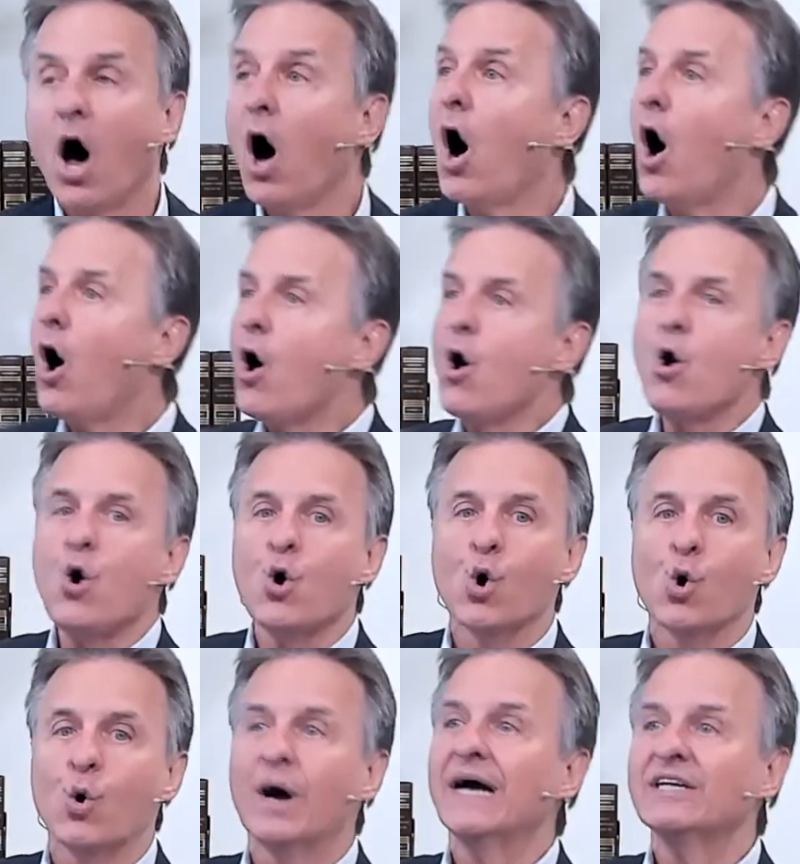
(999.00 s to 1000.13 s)

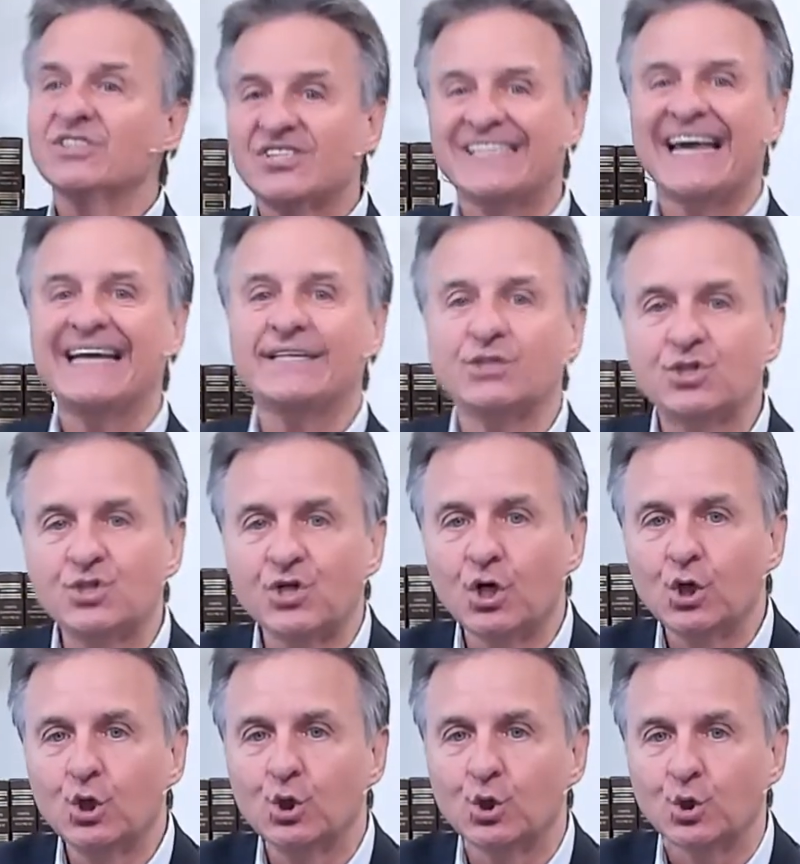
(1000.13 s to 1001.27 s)
Oh, St.
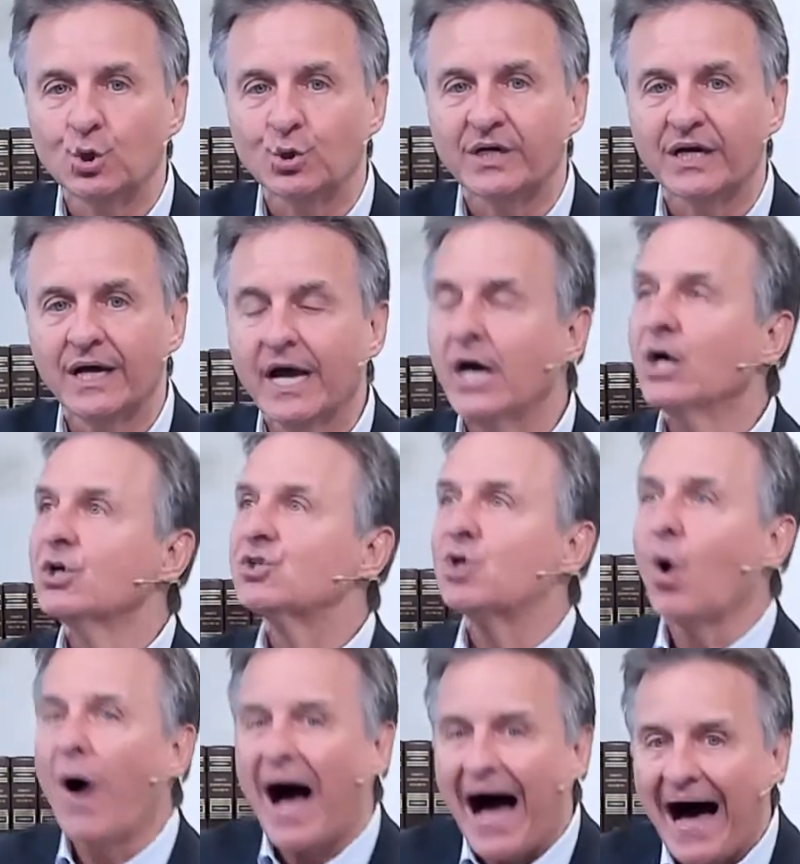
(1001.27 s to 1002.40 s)
Jude.
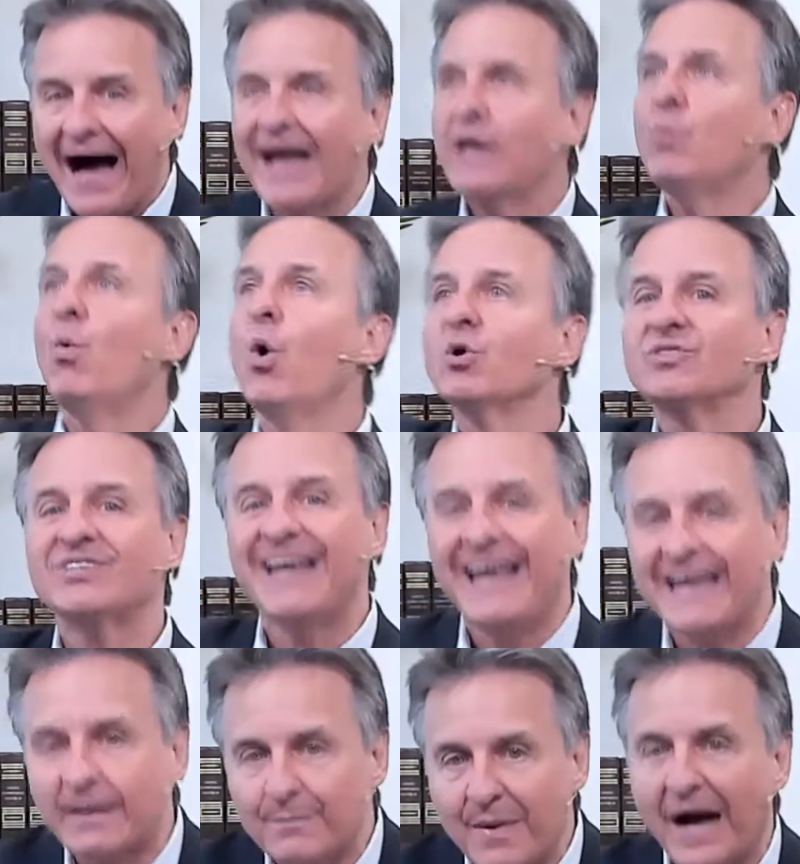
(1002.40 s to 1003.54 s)
So I will
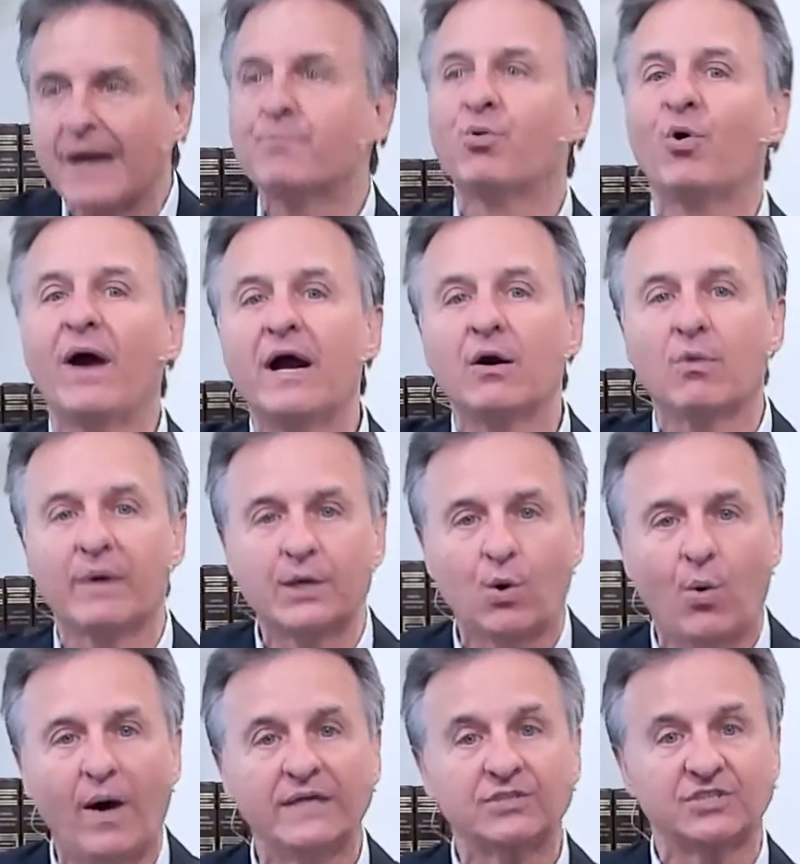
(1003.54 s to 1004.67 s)
take my prayer
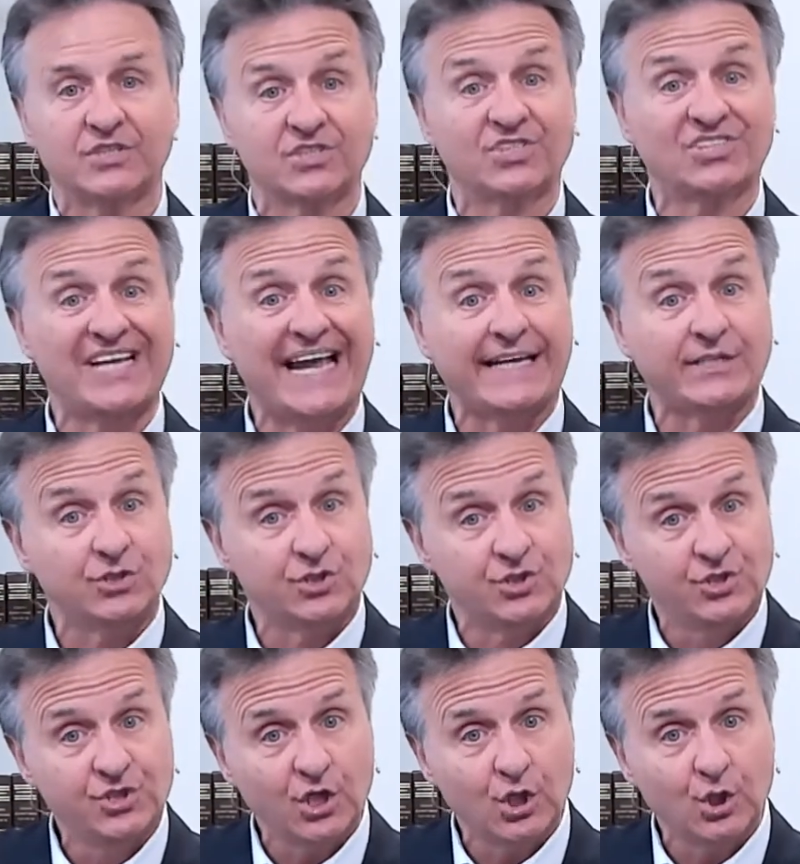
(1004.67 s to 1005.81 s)
request to St.
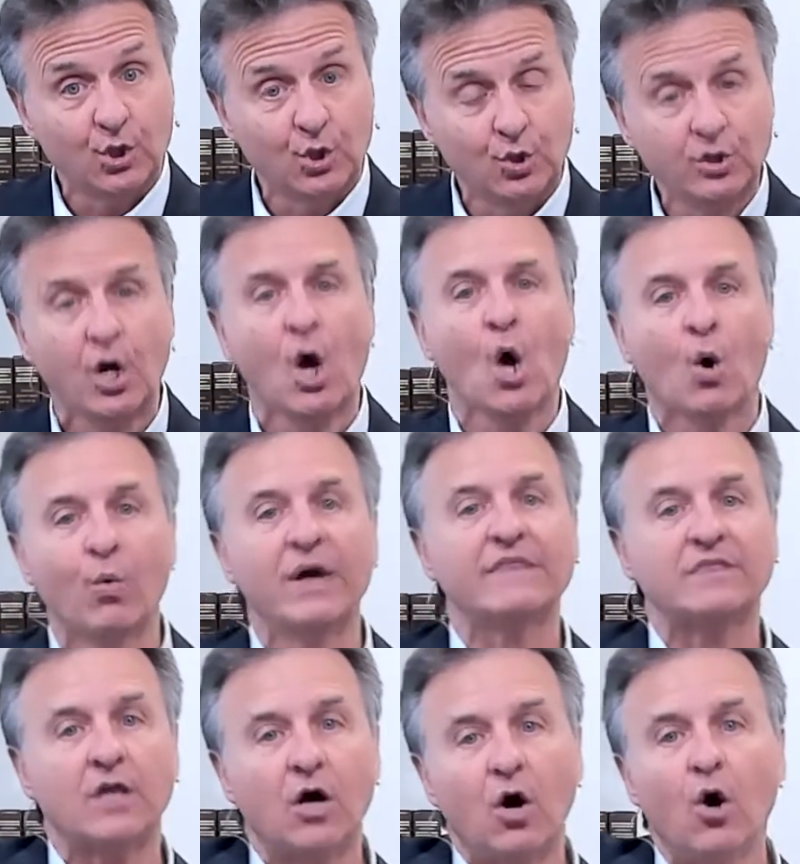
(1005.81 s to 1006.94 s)
Jude with
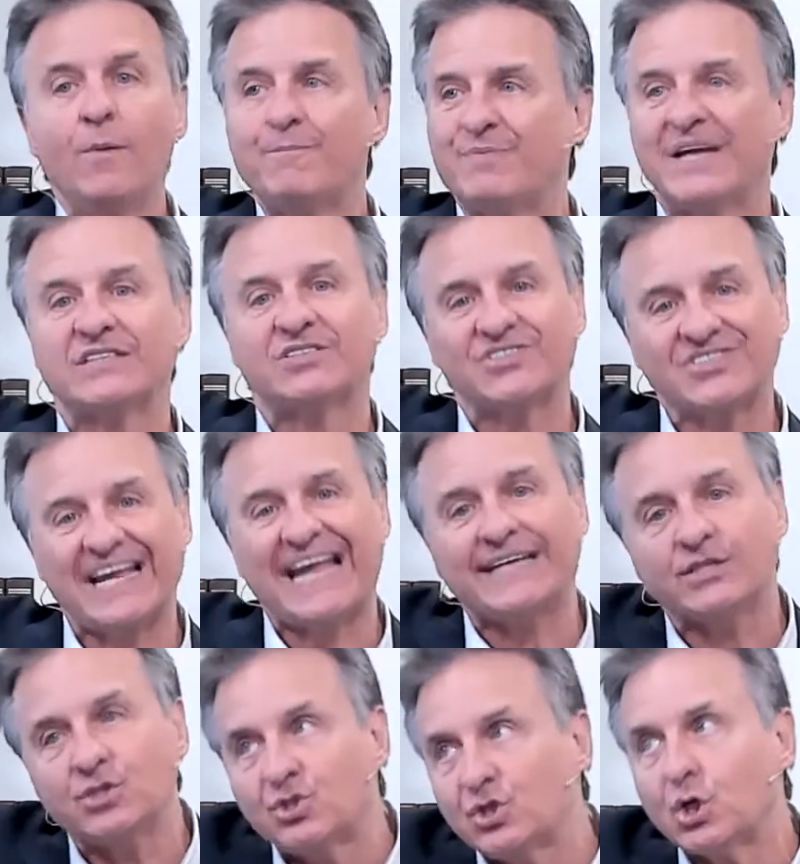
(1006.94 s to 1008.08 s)
the hope that
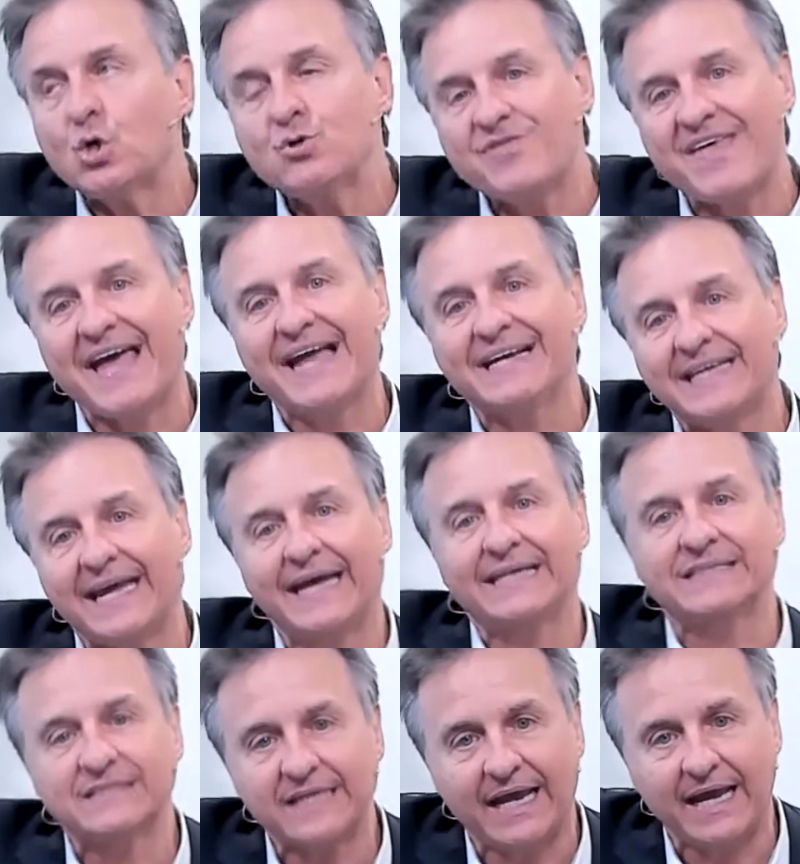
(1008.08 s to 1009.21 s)
St. Jude then can
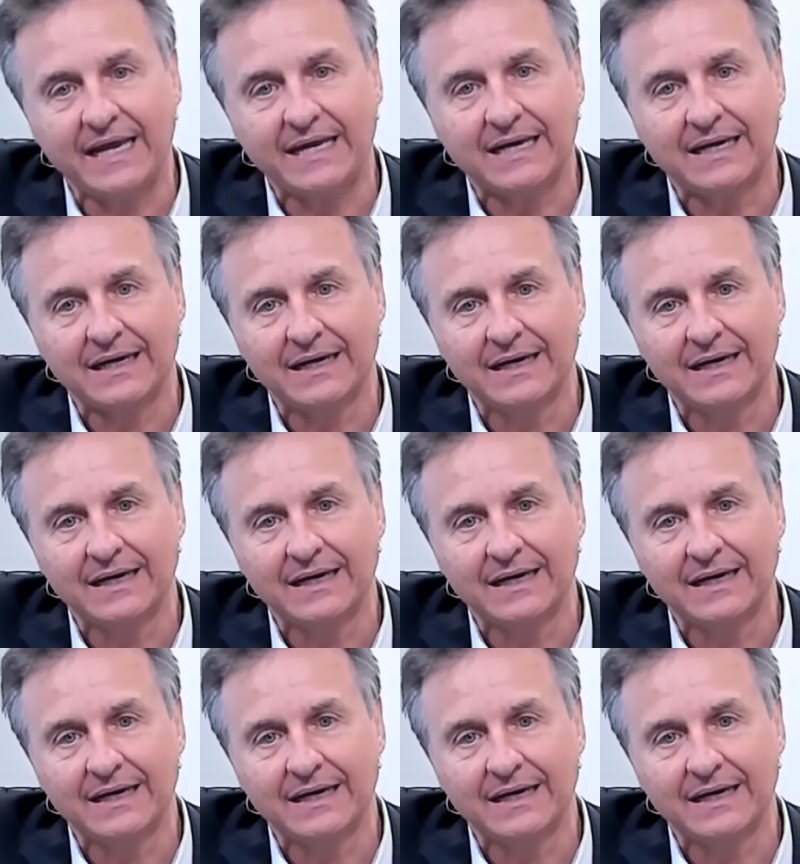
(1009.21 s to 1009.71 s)
take